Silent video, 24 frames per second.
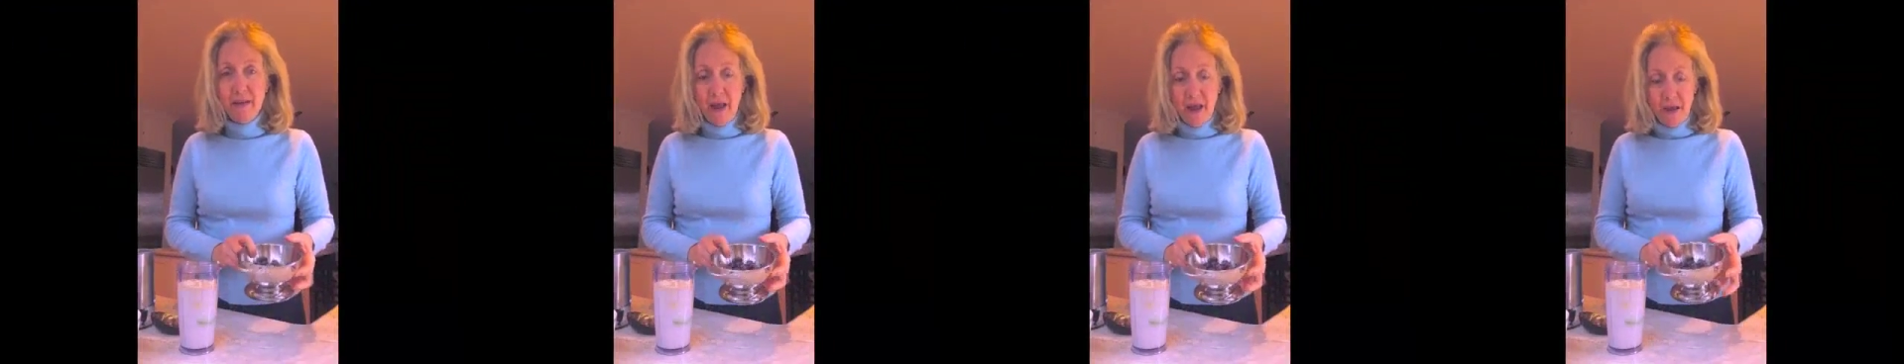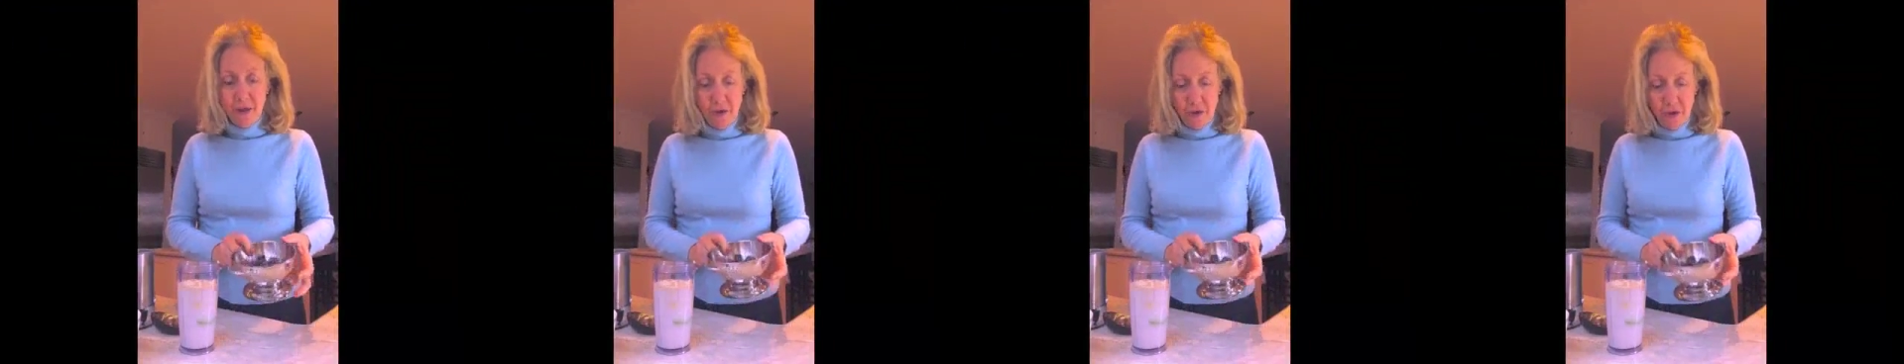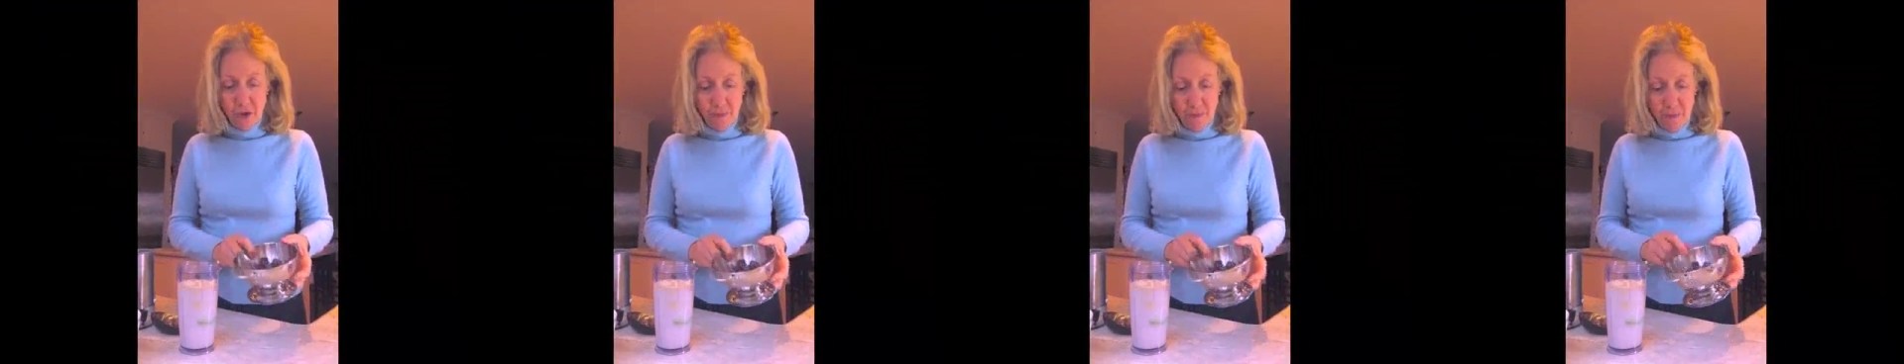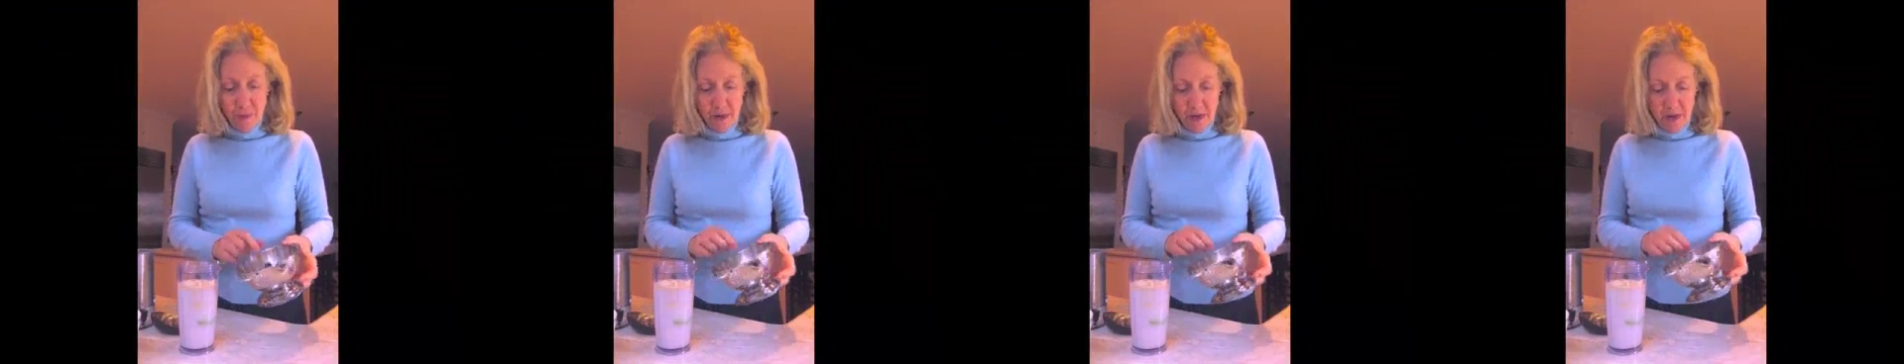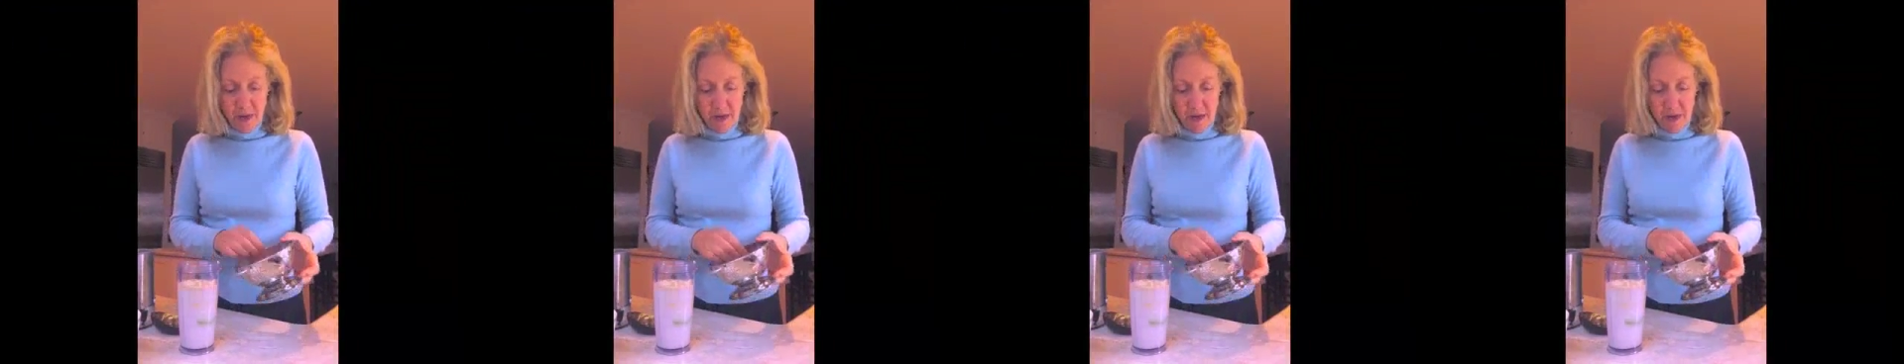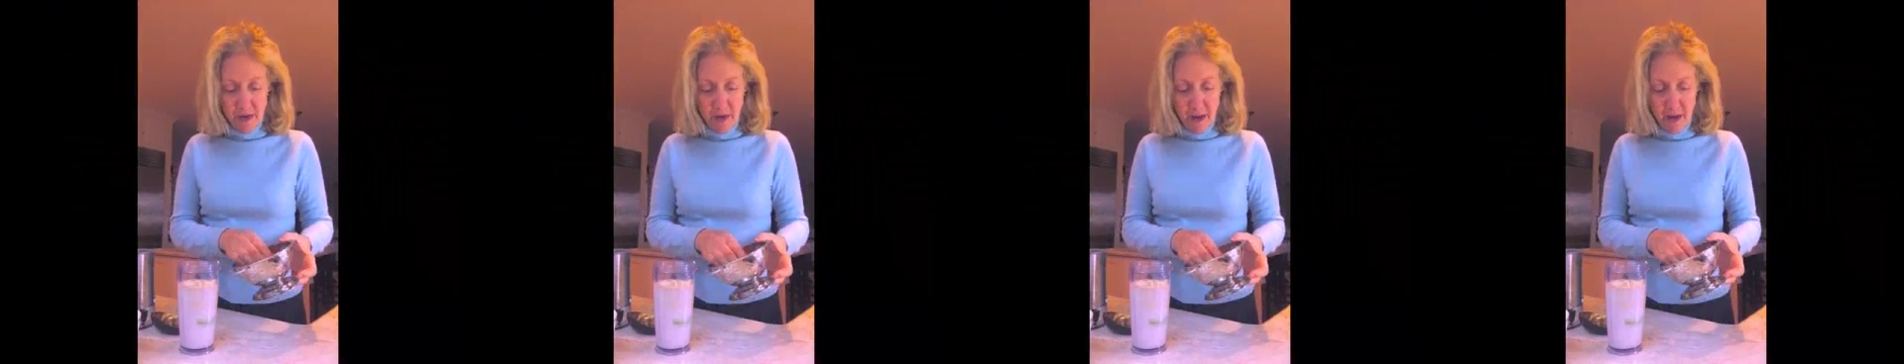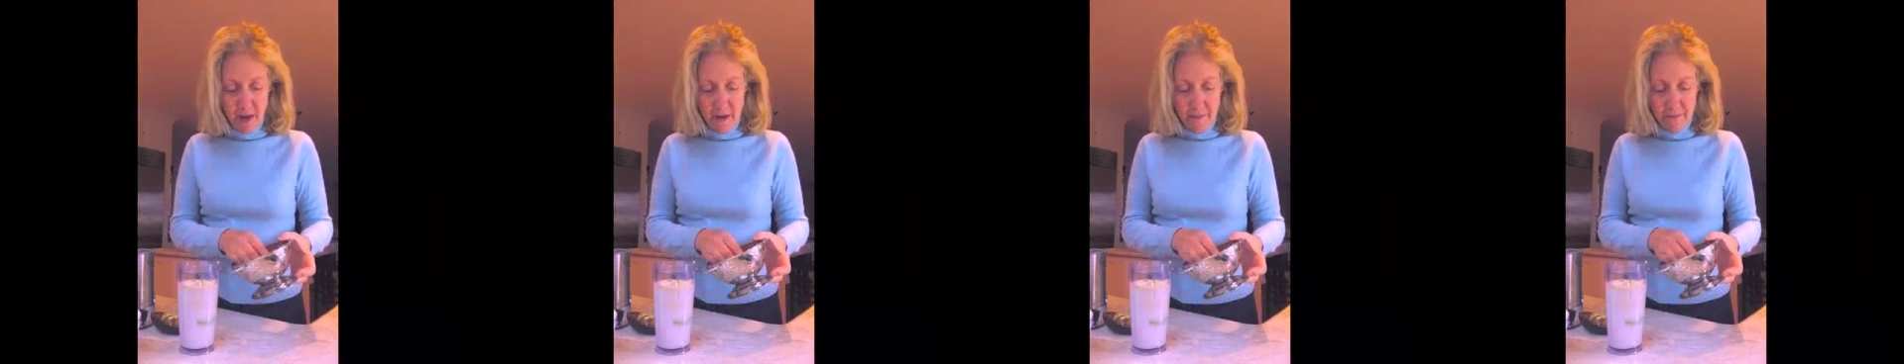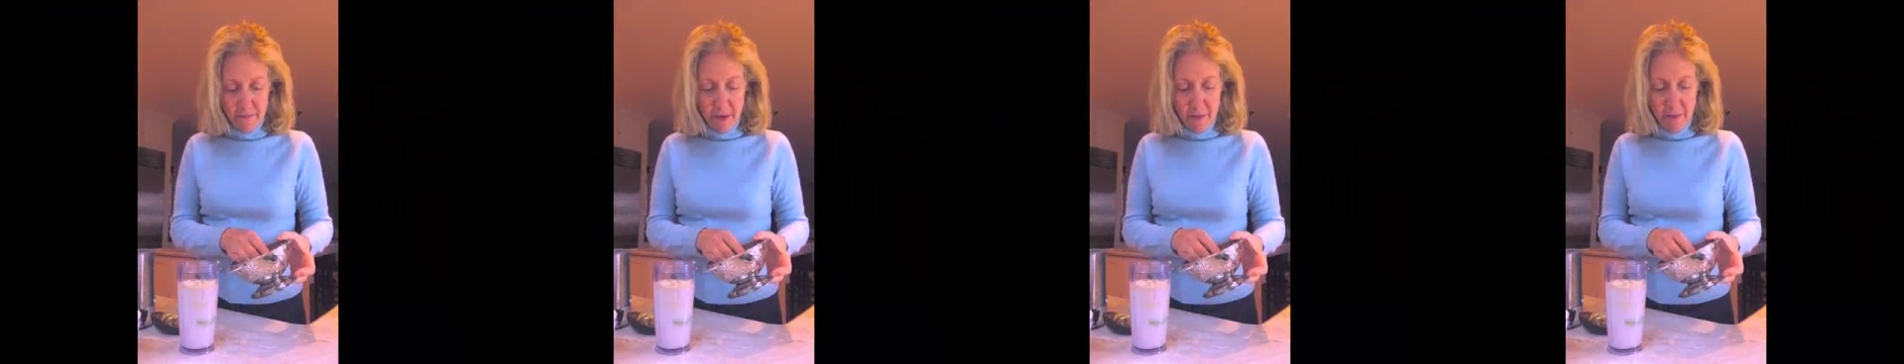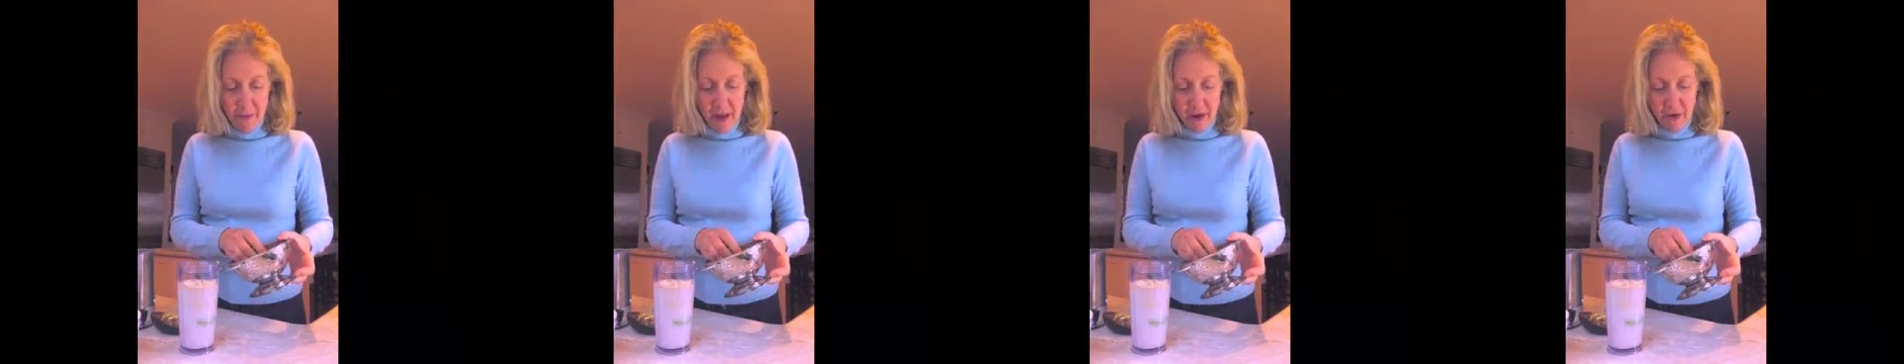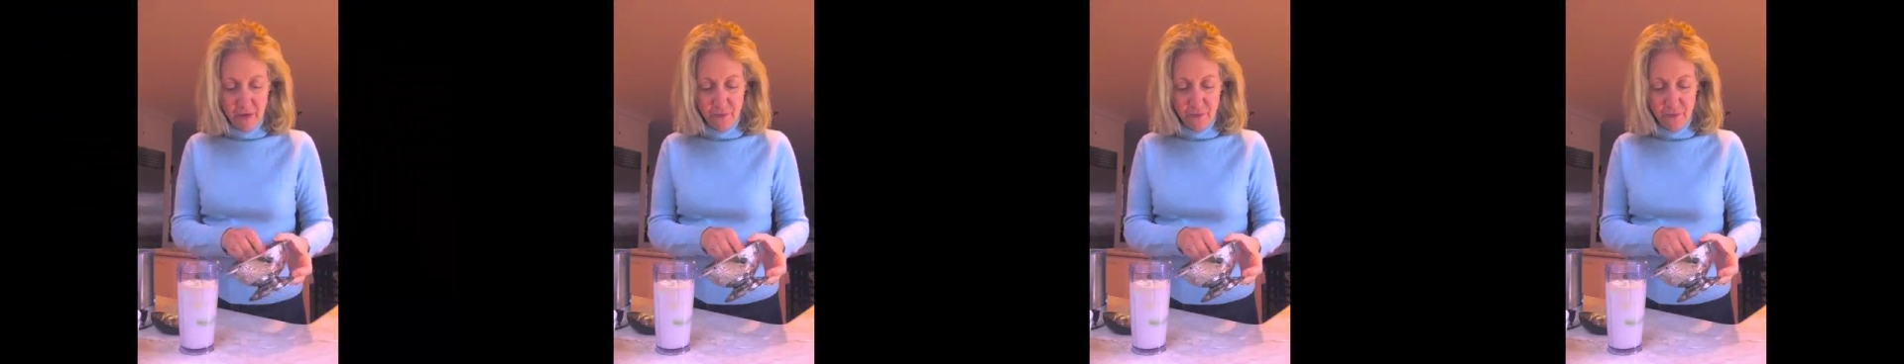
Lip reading: I usually put in about